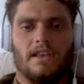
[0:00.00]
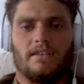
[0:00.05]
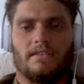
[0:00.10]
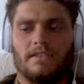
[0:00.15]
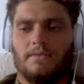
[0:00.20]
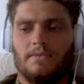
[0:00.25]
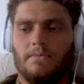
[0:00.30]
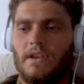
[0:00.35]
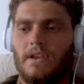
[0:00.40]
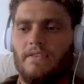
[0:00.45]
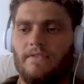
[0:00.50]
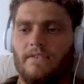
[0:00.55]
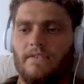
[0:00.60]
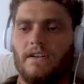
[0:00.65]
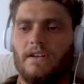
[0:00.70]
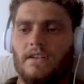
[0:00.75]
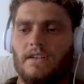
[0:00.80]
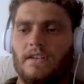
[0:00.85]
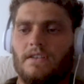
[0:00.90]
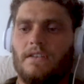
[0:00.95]
That was pretty
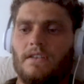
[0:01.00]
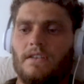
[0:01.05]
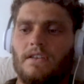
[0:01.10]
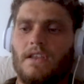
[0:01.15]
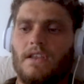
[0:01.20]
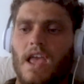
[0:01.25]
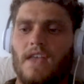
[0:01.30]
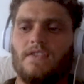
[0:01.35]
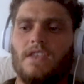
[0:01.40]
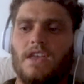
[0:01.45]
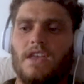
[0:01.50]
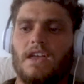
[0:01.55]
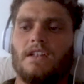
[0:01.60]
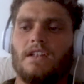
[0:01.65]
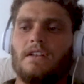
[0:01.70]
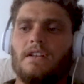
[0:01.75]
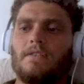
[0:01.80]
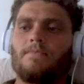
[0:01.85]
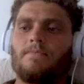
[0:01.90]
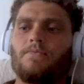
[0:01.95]
fun. And
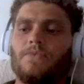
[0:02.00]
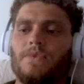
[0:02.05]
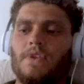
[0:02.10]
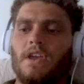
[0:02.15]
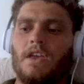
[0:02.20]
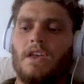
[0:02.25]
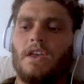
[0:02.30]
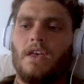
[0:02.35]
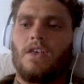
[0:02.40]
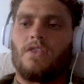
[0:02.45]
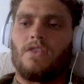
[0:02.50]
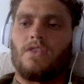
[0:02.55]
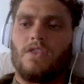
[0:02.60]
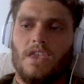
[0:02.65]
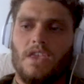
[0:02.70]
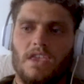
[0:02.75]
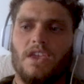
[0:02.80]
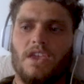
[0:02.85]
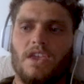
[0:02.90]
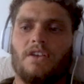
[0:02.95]
then
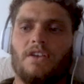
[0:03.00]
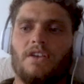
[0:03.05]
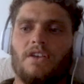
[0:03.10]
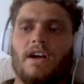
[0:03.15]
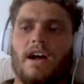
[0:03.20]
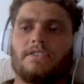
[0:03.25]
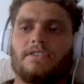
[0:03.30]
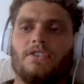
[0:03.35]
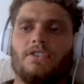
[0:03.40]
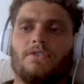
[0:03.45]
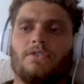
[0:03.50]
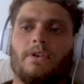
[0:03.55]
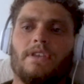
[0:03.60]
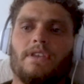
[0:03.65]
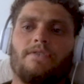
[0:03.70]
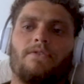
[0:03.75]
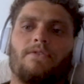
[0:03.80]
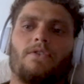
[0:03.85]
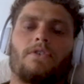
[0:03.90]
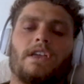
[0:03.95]
the year after
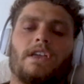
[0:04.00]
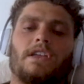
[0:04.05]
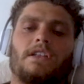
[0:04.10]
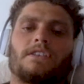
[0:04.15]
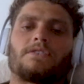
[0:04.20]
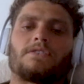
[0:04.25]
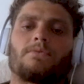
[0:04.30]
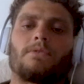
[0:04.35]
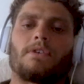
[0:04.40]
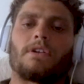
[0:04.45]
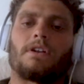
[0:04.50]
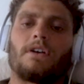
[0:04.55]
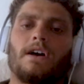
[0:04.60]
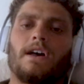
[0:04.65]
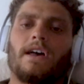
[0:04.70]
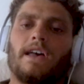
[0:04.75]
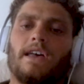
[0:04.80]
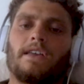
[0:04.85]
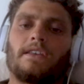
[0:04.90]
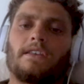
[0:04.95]
2014 is when
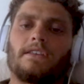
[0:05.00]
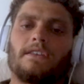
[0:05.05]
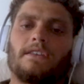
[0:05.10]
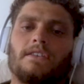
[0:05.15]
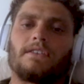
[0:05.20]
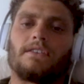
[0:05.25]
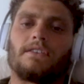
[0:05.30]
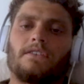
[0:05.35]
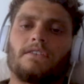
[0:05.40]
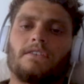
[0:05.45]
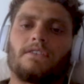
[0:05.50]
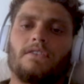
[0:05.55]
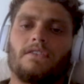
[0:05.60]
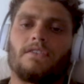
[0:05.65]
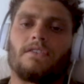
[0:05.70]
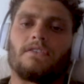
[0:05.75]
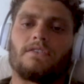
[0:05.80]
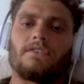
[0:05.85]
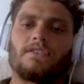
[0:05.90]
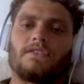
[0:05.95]
I
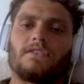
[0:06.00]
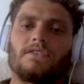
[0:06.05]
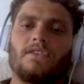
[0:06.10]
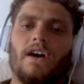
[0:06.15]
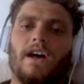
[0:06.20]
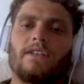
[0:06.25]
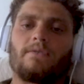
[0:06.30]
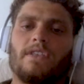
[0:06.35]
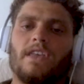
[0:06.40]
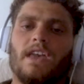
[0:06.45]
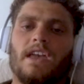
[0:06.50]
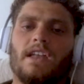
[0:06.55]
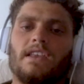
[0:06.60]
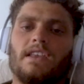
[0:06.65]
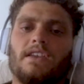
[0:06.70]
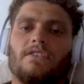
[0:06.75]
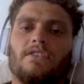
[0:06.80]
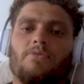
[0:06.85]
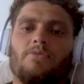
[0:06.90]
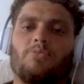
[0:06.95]
signed with
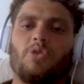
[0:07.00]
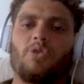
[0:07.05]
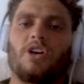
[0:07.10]
Eddie on the